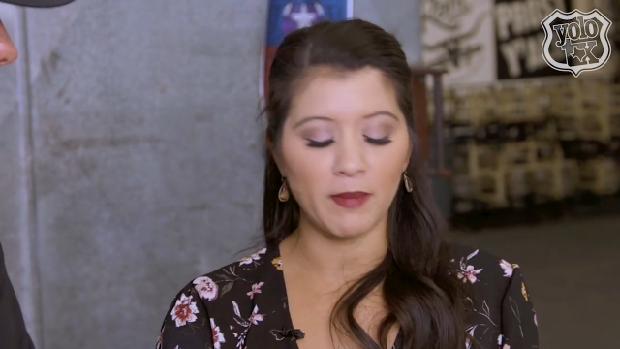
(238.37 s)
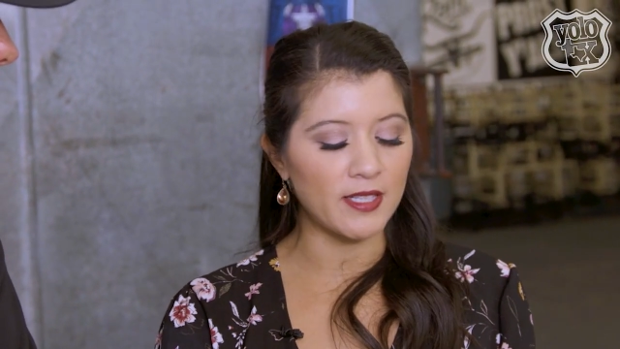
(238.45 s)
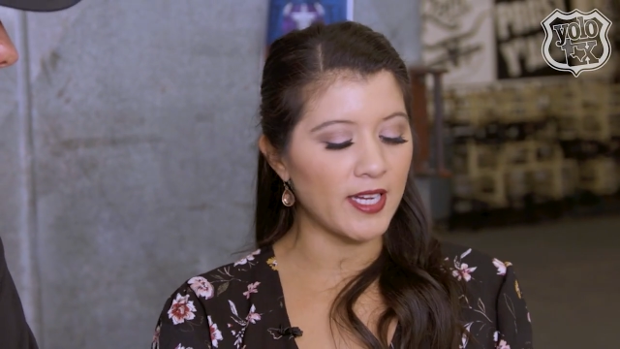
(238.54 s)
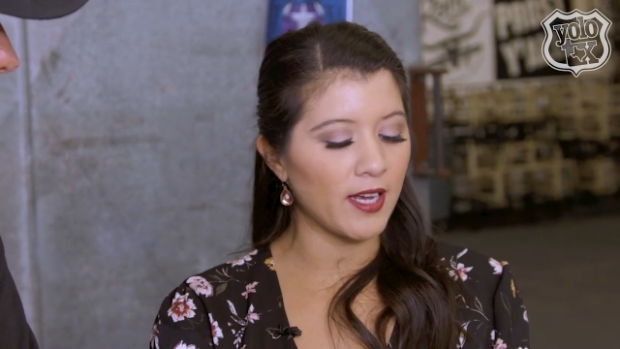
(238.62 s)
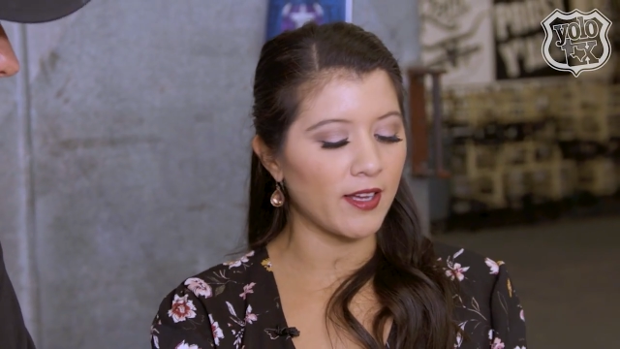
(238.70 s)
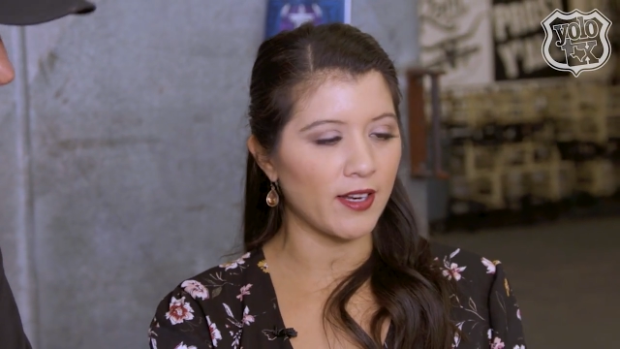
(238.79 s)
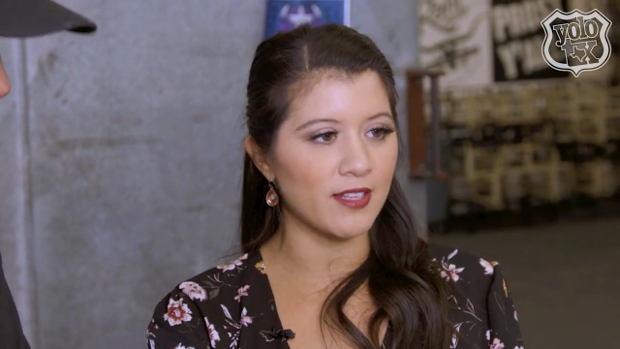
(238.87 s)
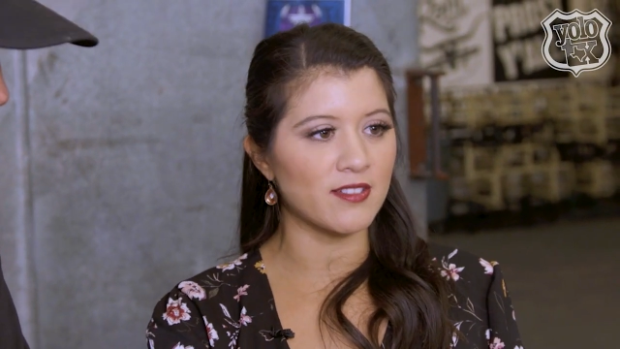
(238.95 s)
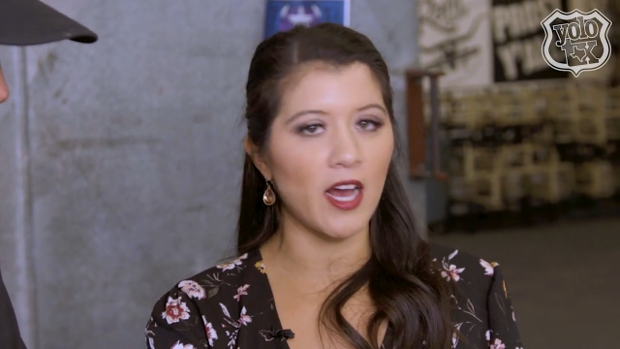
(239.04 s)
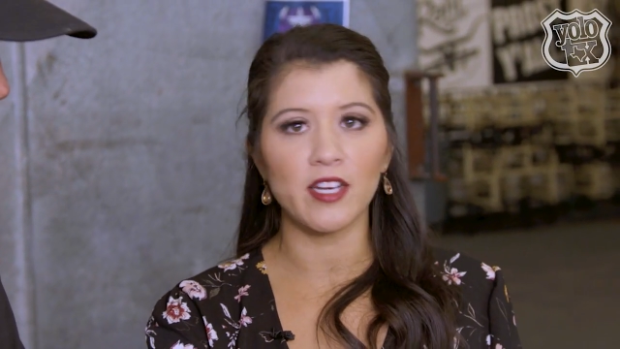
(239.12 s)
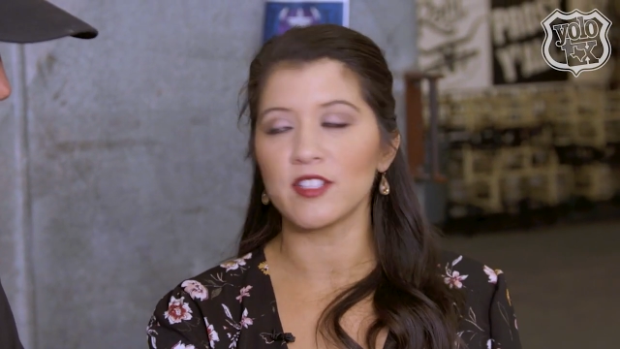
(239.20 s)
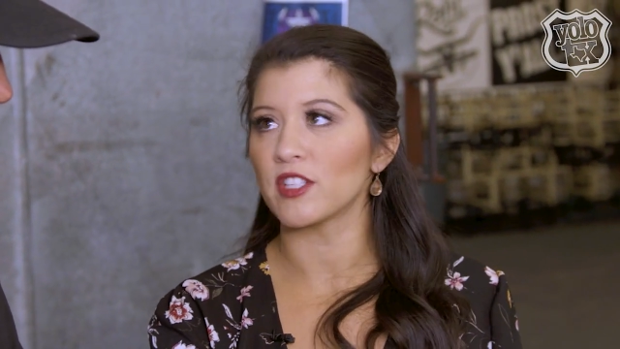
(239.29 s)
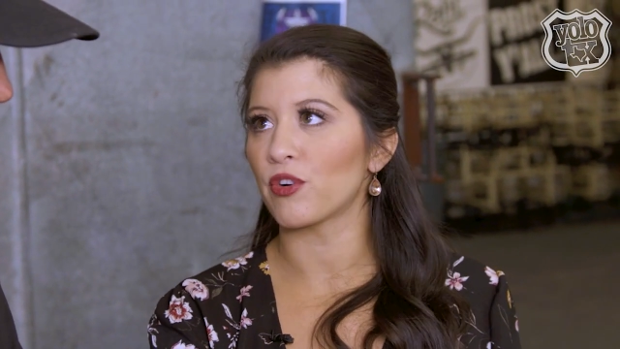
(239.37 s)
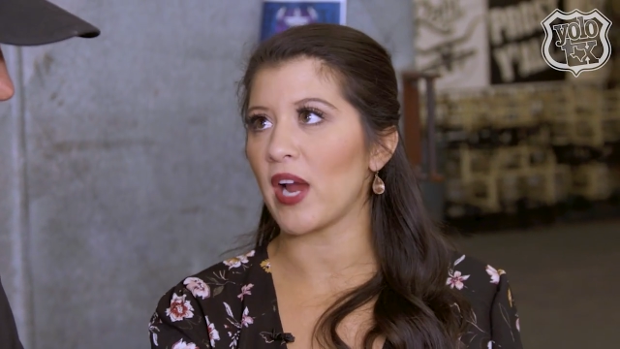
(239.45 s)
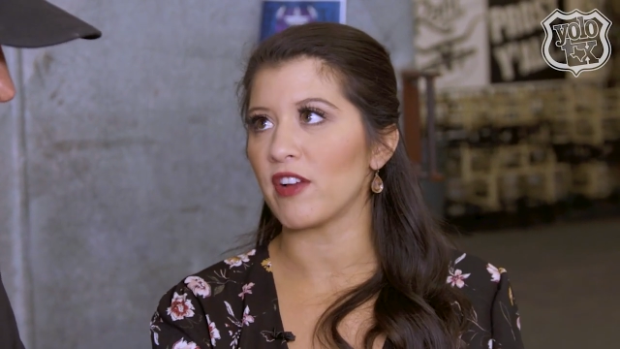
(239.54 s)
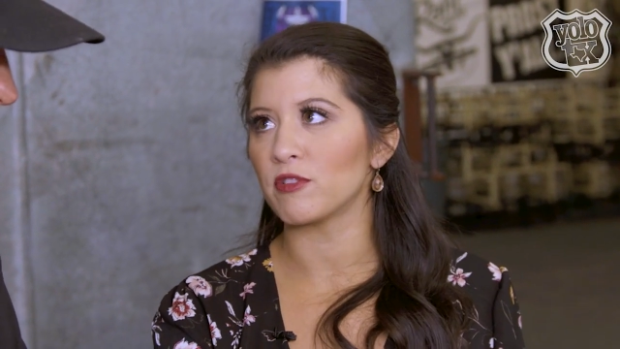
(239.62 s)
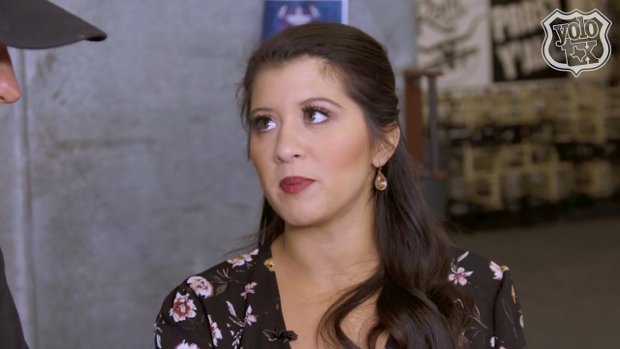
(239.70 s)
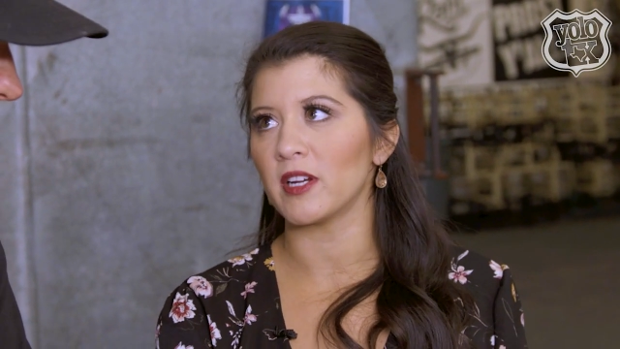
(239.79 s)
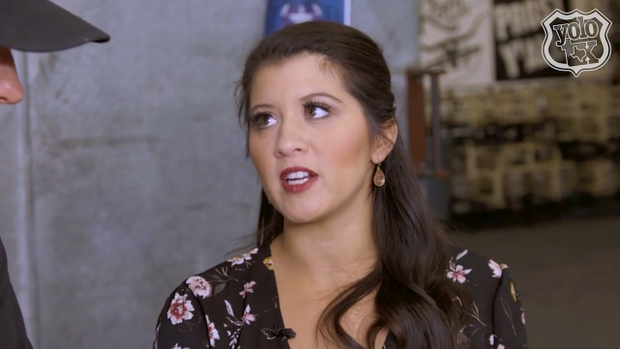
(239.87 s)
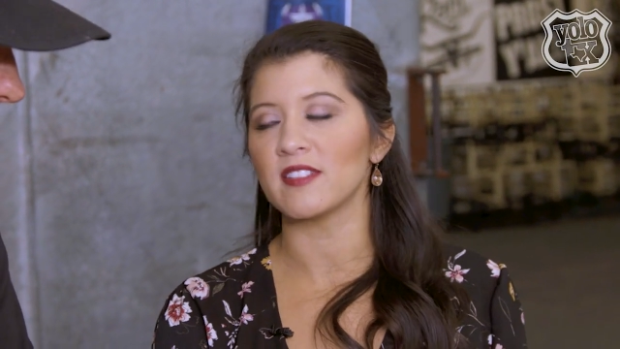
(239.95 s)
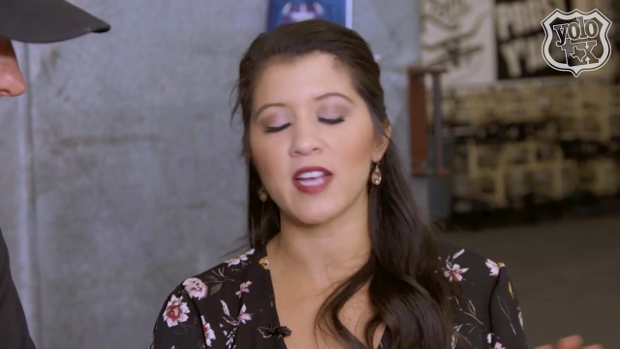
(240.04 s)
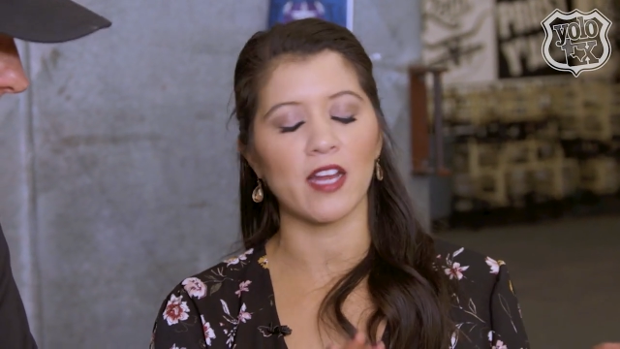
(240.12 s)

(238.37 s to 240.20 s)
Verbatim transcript: My dad yep. is not into craft beer. He's